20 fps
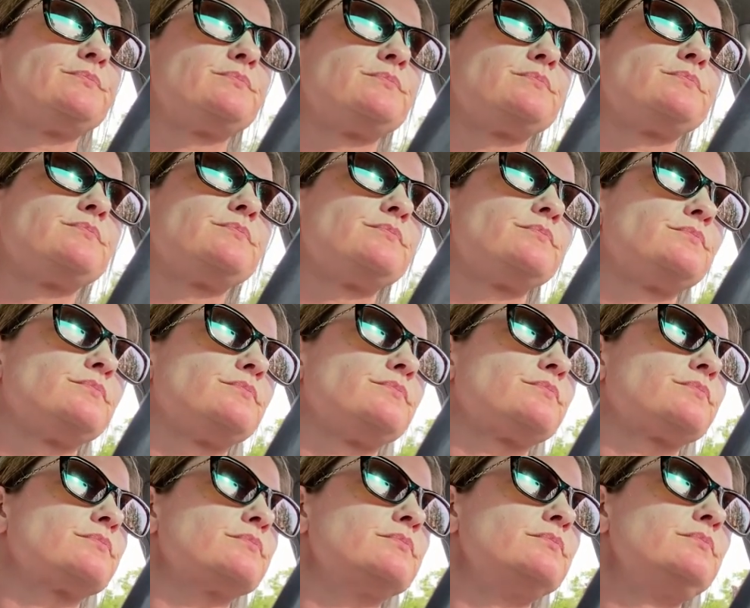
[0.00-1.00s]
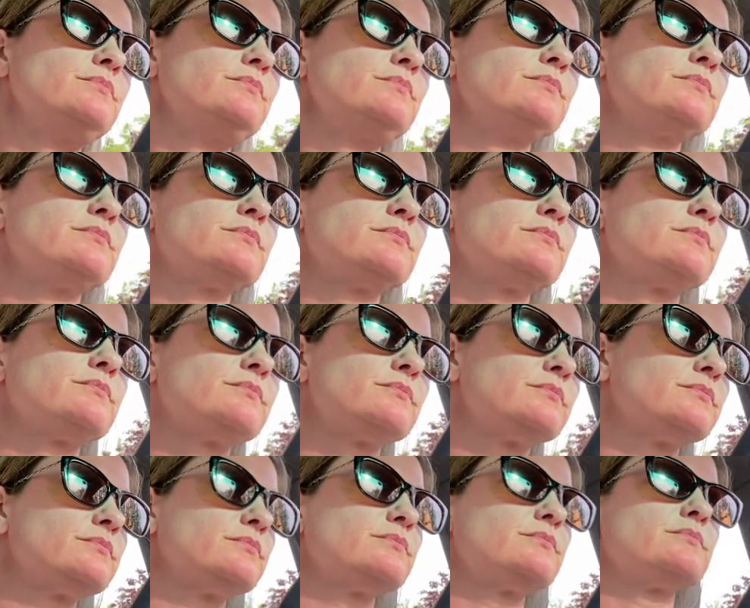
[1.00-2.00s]

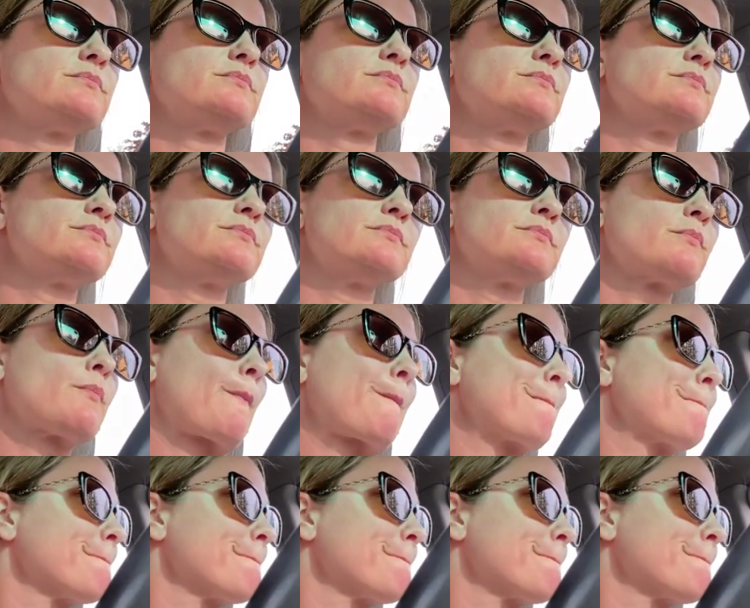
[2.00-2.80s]
No one is speaking in this clip.